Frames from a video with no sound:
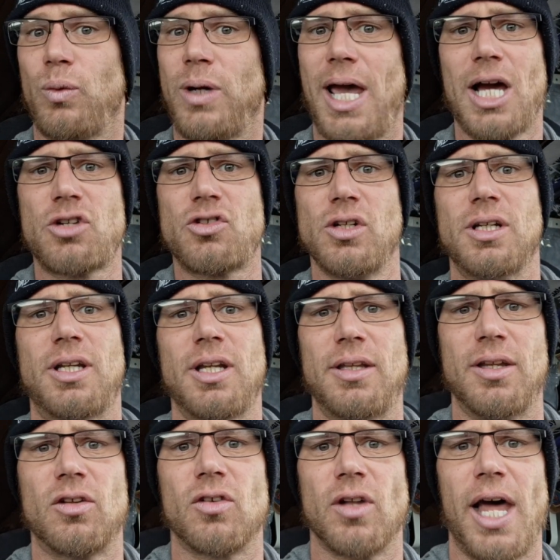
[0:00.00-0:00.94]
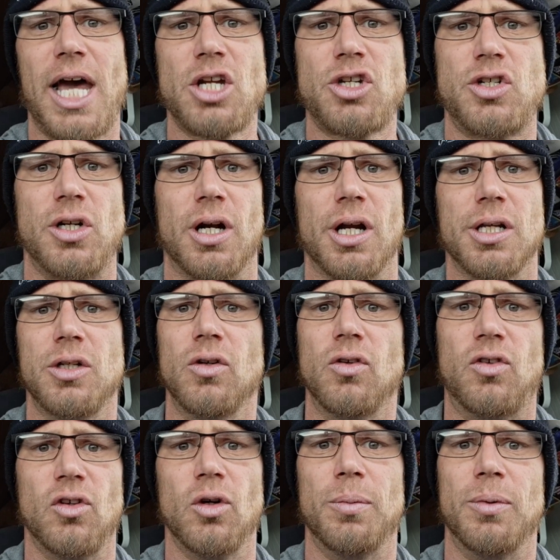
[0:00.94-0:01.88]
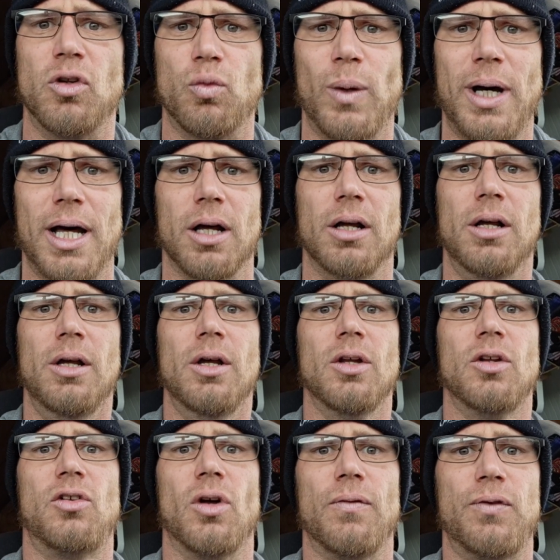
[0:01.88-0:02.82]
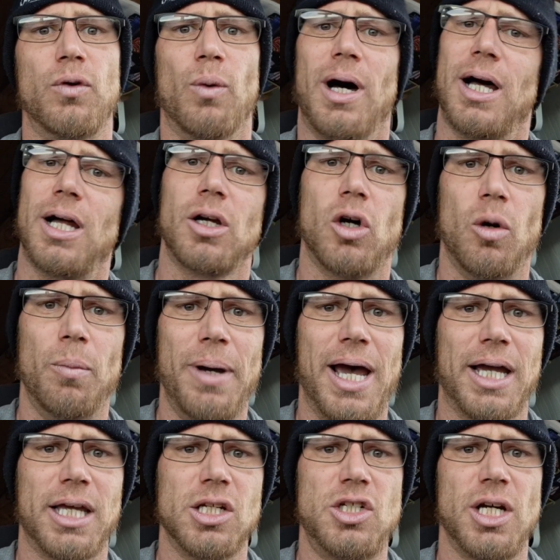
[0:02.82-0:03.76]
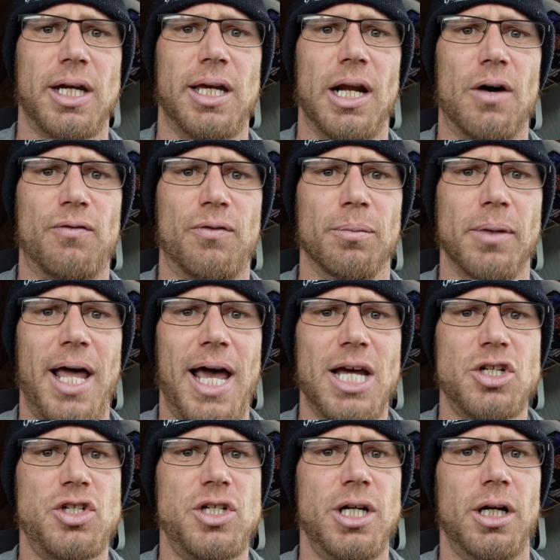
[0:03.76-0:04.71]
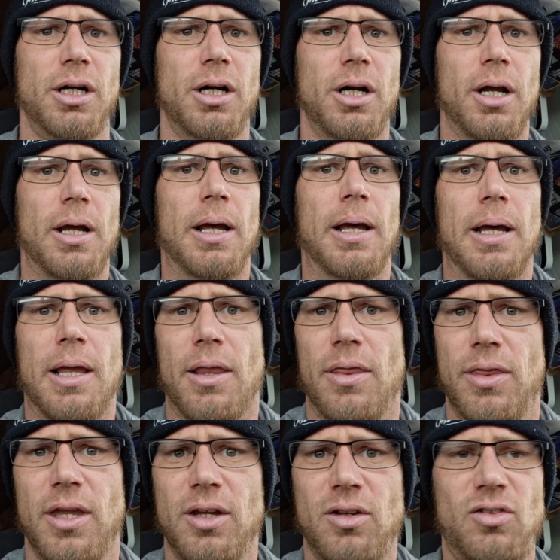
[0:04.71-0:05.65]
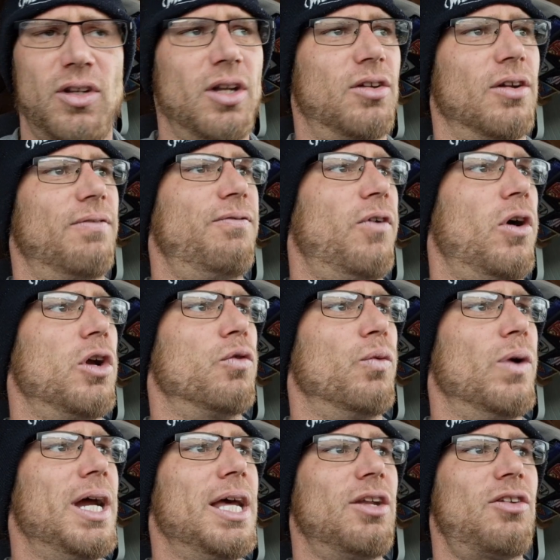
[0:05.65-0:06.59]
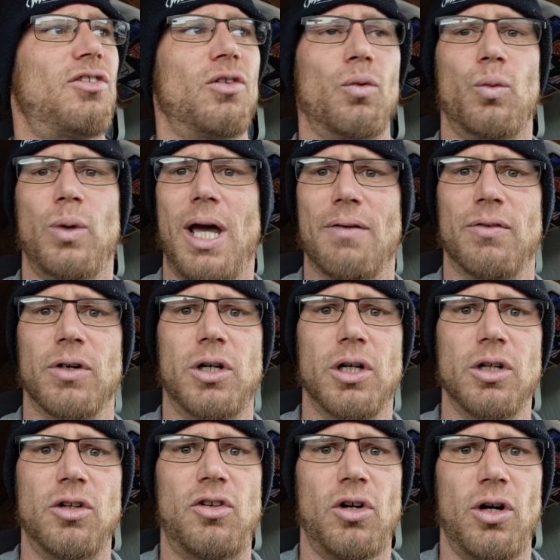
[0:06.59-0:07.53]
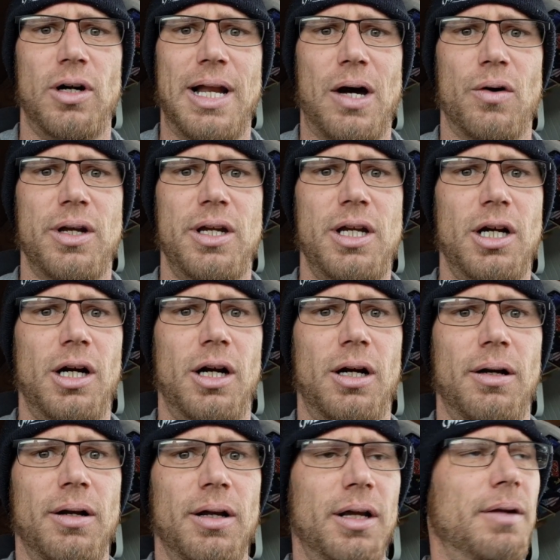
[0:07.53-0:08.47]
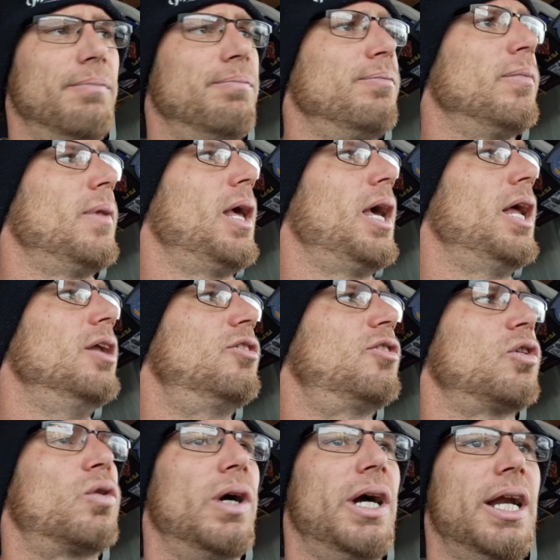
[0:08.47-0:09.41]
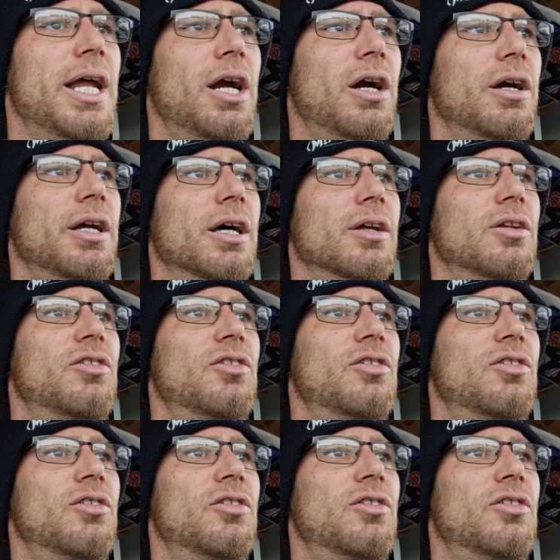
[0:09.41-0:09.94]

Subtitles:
We actually did this last year on YouTube as well. So if you want, go back and check it out from last year. This is a fun race. We have a good turnout here and it's a great area.